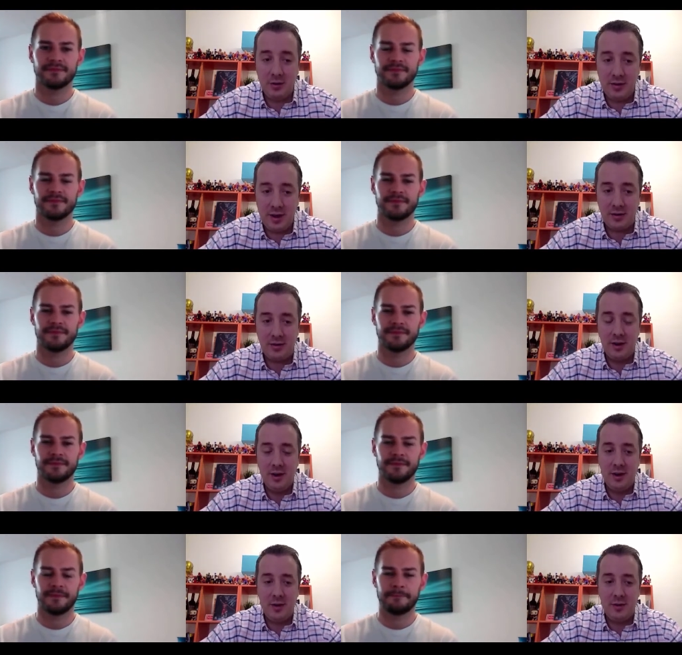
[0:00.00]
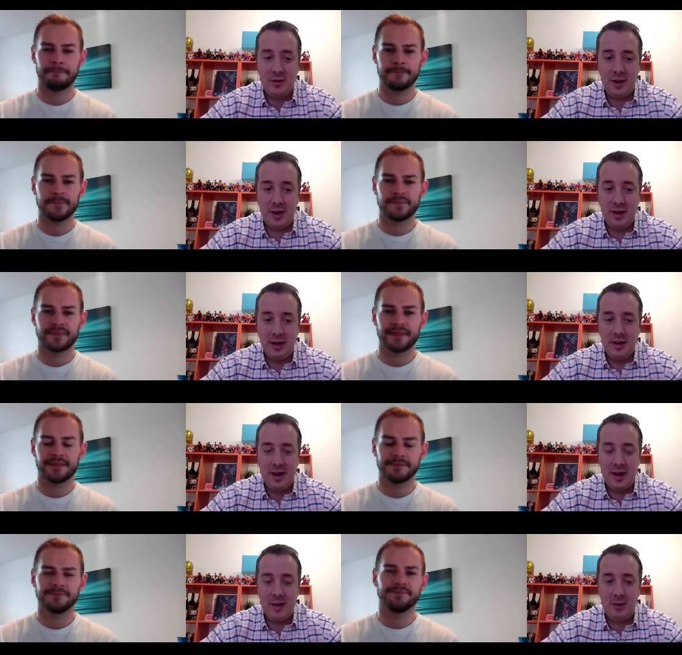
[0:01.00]
Speaker 1: since? Obviously,
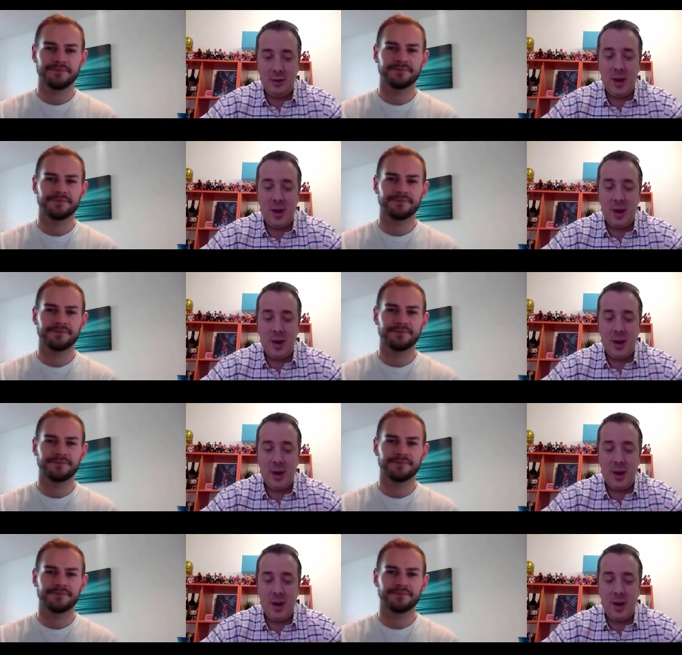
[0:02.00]
um, you